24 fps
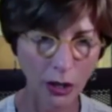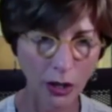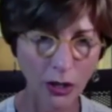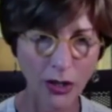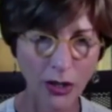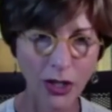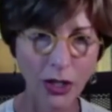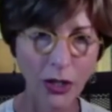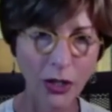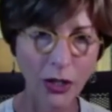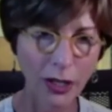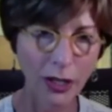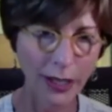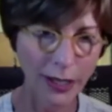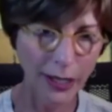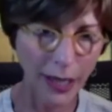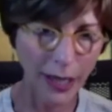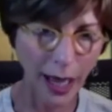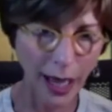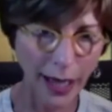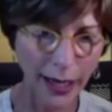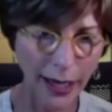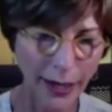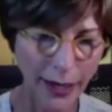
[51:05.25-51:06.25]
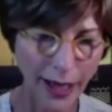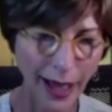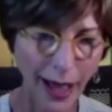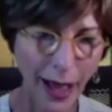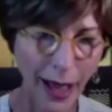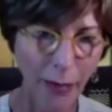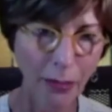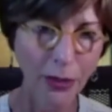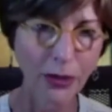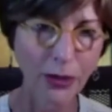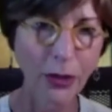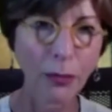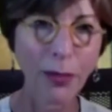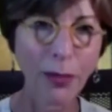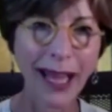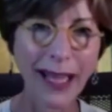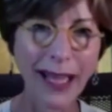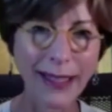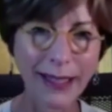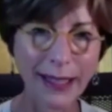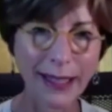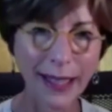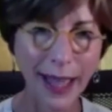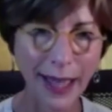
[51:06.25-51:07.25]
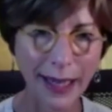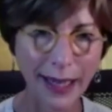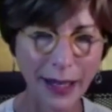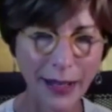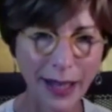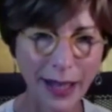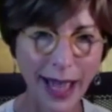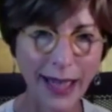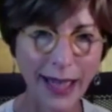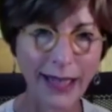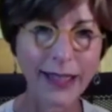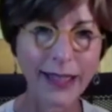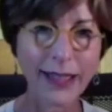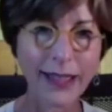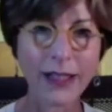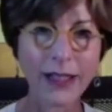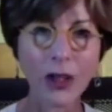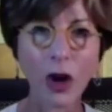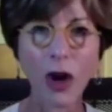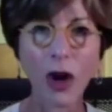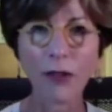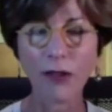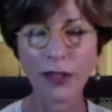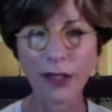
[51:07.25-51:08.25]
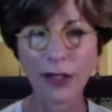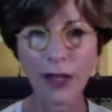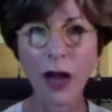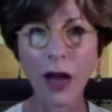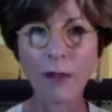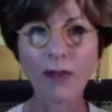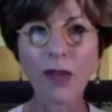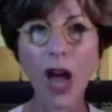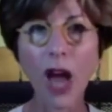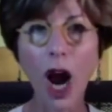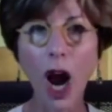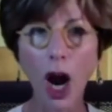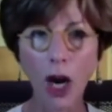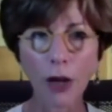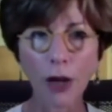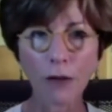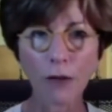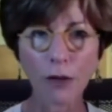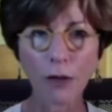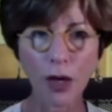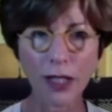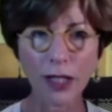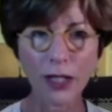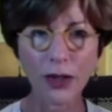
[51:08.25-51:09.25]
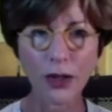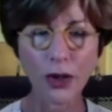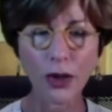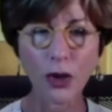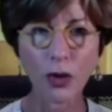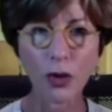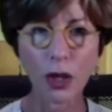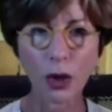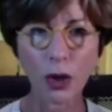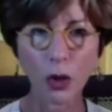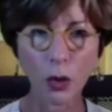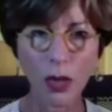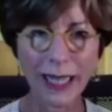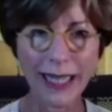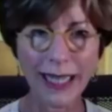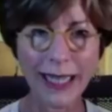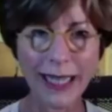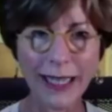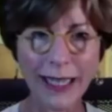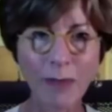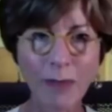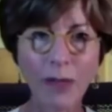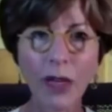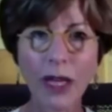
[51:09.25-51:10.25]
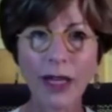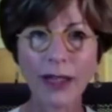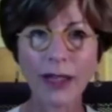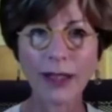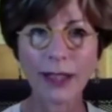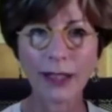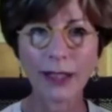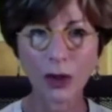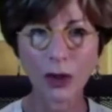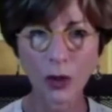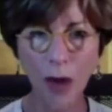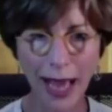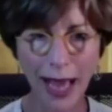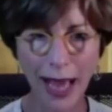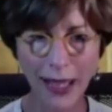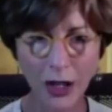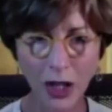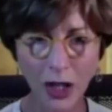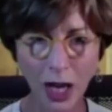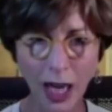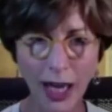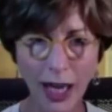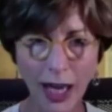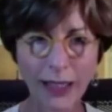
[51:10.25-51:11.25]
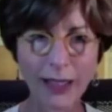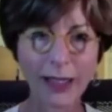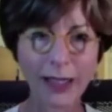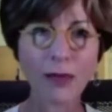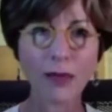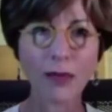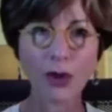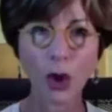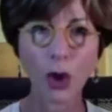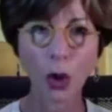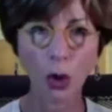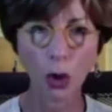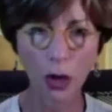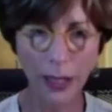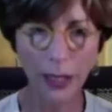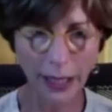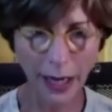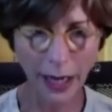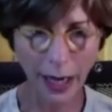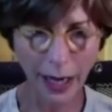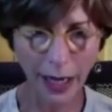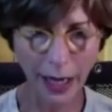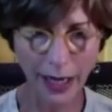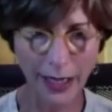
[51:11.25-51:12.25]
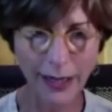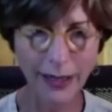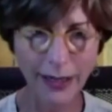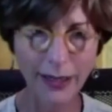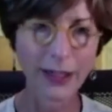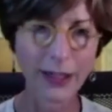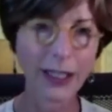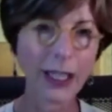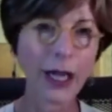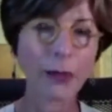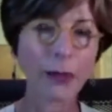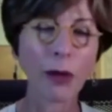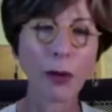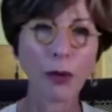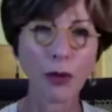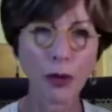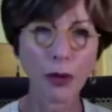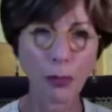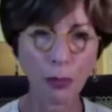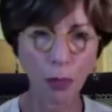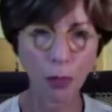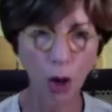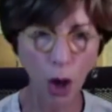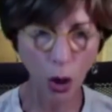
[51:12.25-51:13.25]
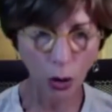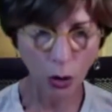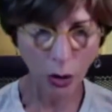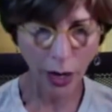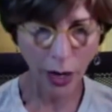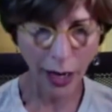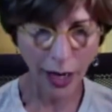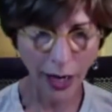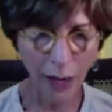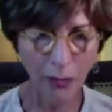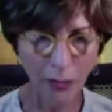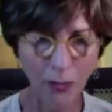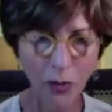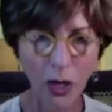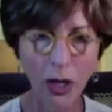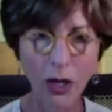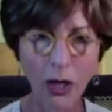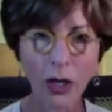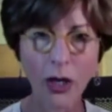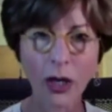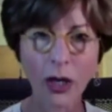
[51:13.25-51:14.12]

There's a good side of that, but the bad side of that is it's often hard for us to agree, to strategize, to organize, to come up with a program.